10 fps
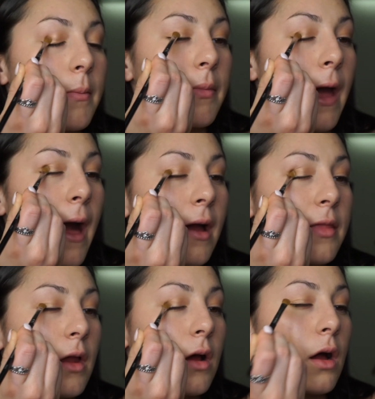pack
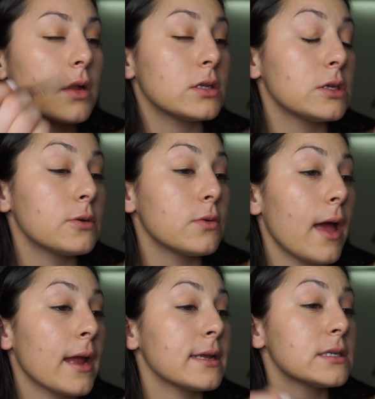that on to
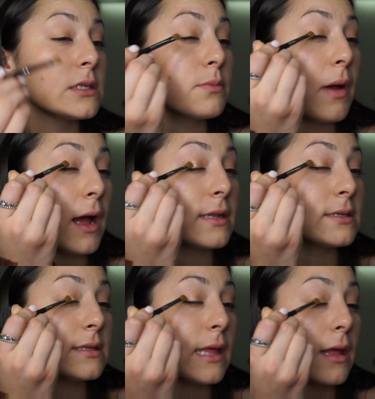any
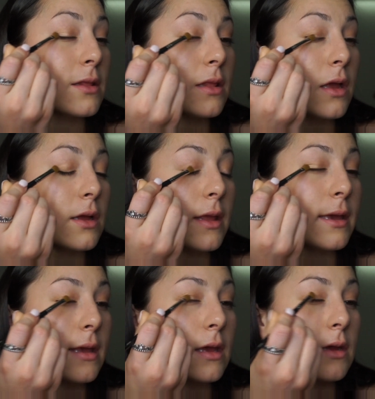spots that look
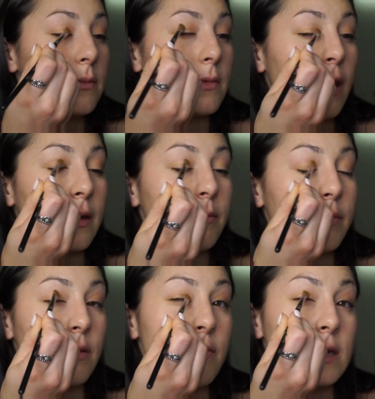like it could like
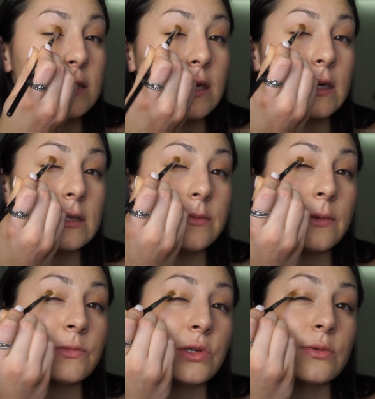be missing, because
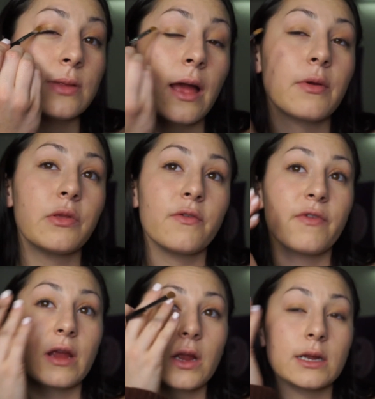sometimes when you apply with your
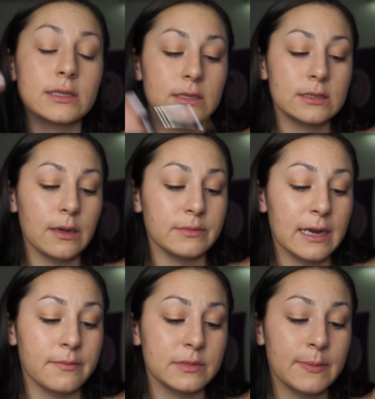finger it's
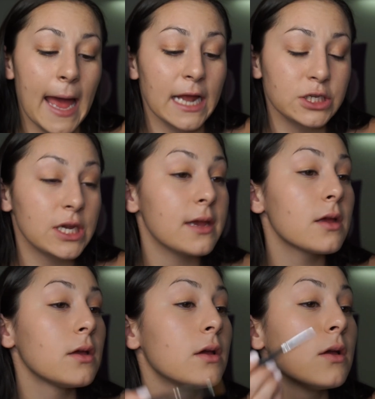sometimes patchy.